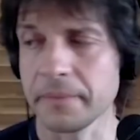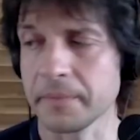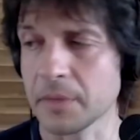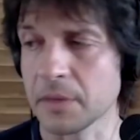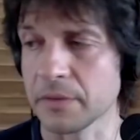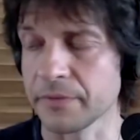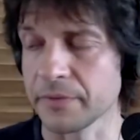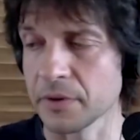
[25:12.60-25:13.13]

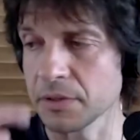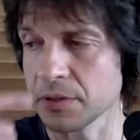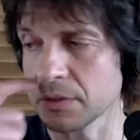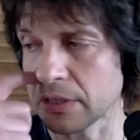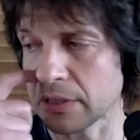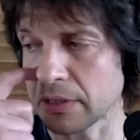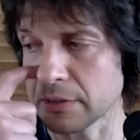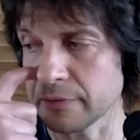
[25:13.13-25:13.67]

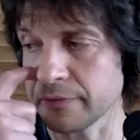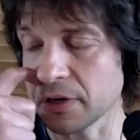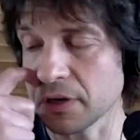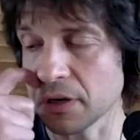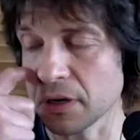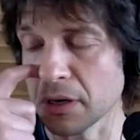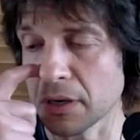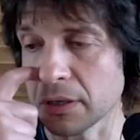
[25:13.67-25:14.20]
Unfortunately, it's very
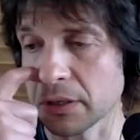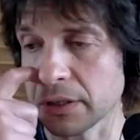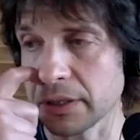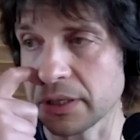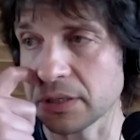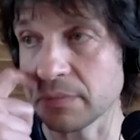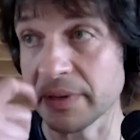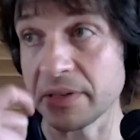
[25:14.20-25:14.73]
hard, at
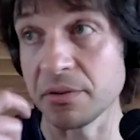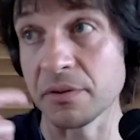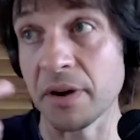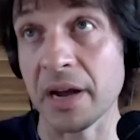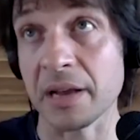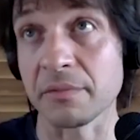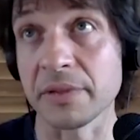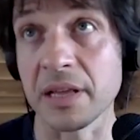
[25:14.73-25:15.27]
least. But you're
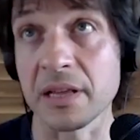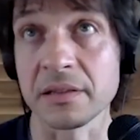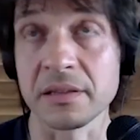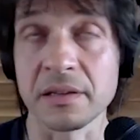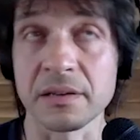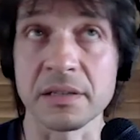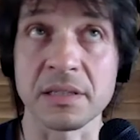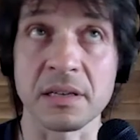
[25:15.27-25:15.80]
right. Then
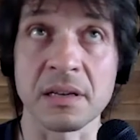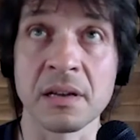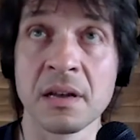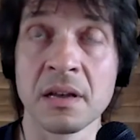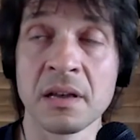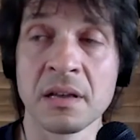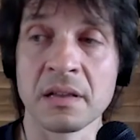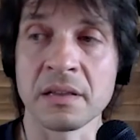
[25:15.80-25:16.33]
there is the
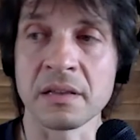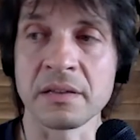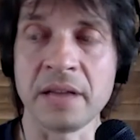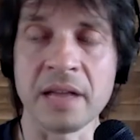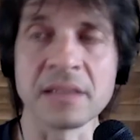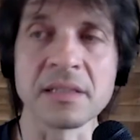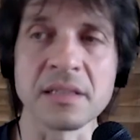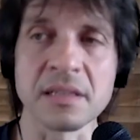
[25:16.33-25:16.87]

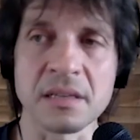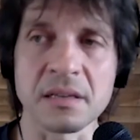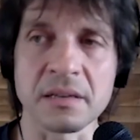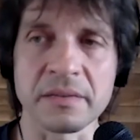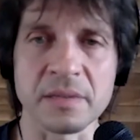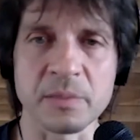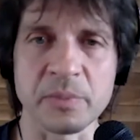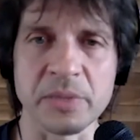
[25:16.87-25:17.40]
density
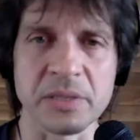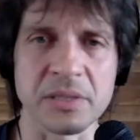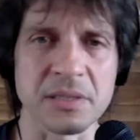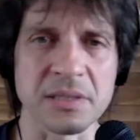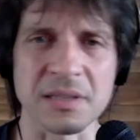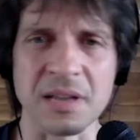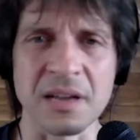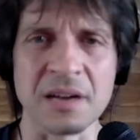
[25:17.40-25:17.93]
of the
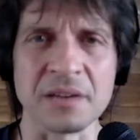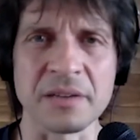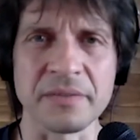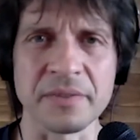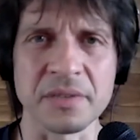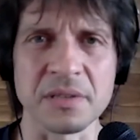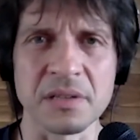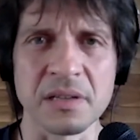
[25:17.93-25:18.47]
species is
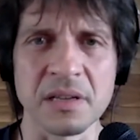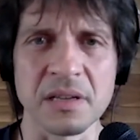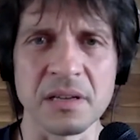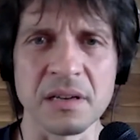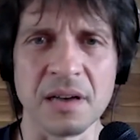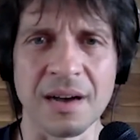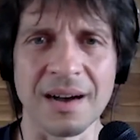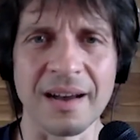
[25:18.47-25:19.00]

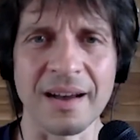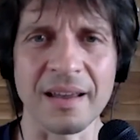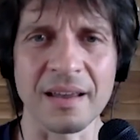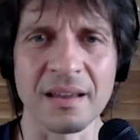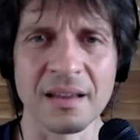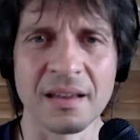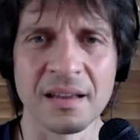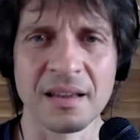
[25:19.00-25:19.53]
artificially high
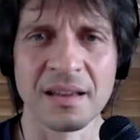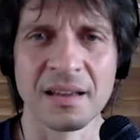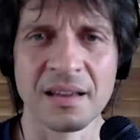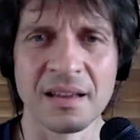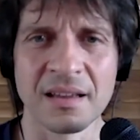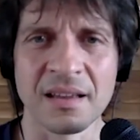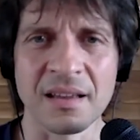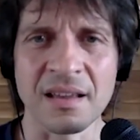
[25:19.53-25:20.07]

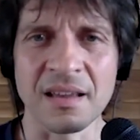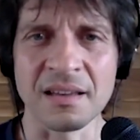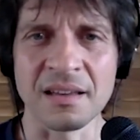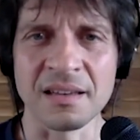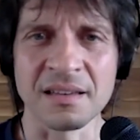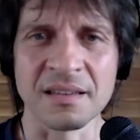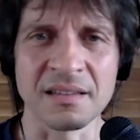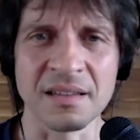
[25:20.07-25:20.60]

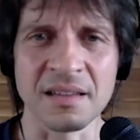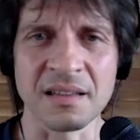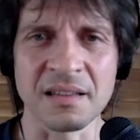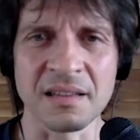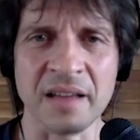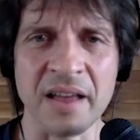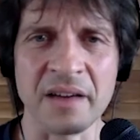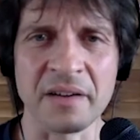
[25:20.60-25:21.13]
in
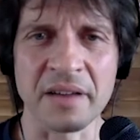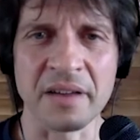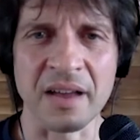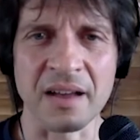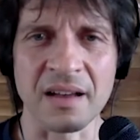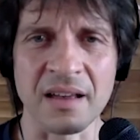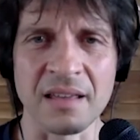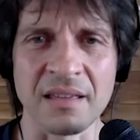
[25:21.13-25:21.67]
the
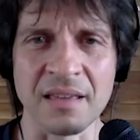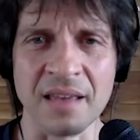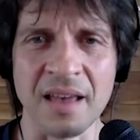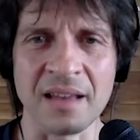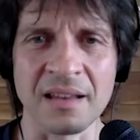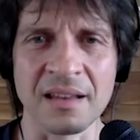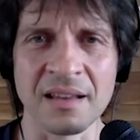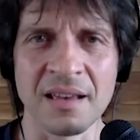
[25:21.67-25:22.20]
area, and
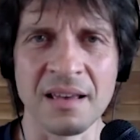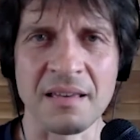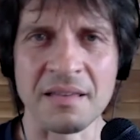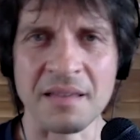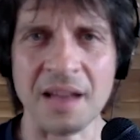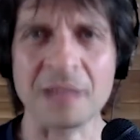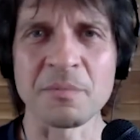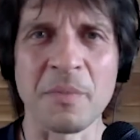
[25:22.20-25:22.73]
then
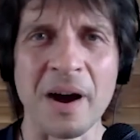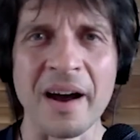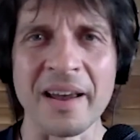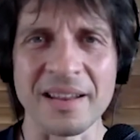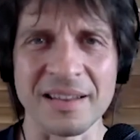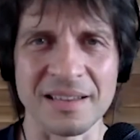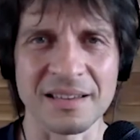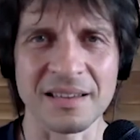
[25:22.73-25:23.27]
that
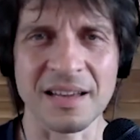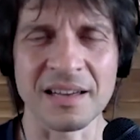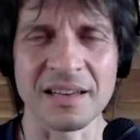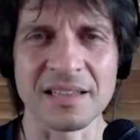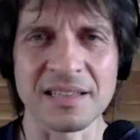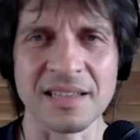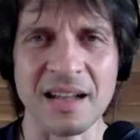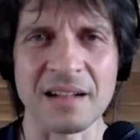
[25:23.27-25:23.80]
might in
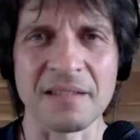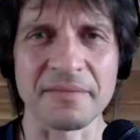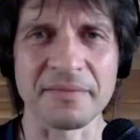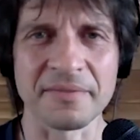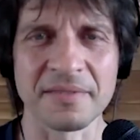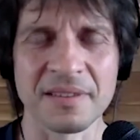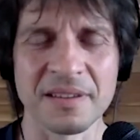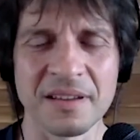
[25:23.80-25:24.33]

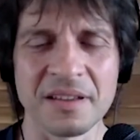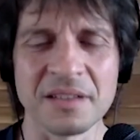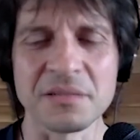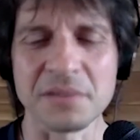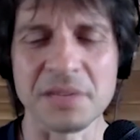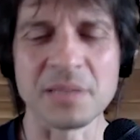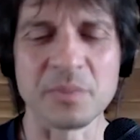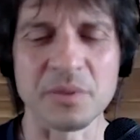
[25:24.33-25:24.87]
itself
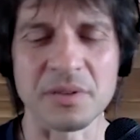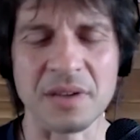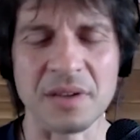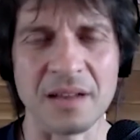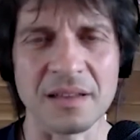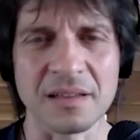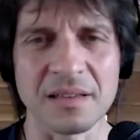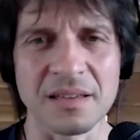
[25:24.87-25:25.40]
increase
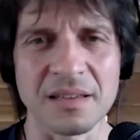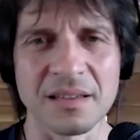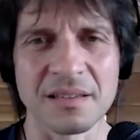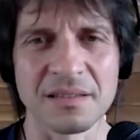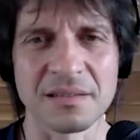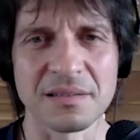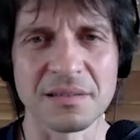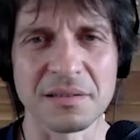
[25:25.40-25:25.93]
mortality.
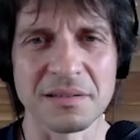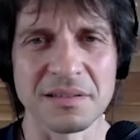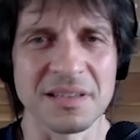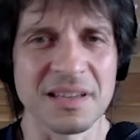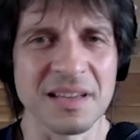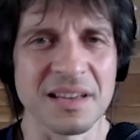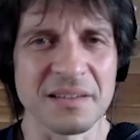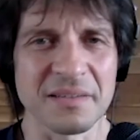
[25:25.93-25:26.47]
So in
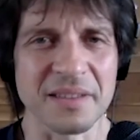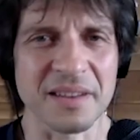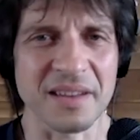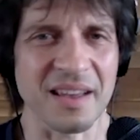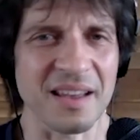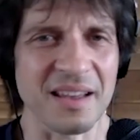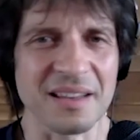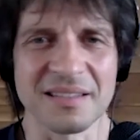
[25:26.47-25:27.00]
the end of the
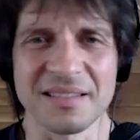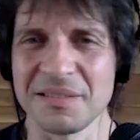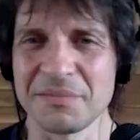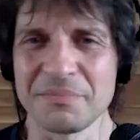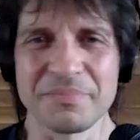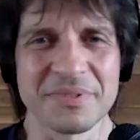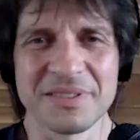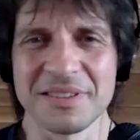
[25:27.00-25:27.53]
day,
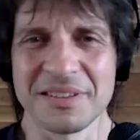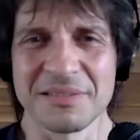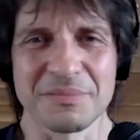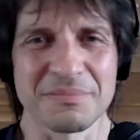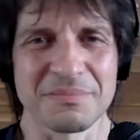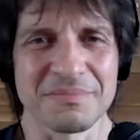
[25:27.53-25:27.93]
you're not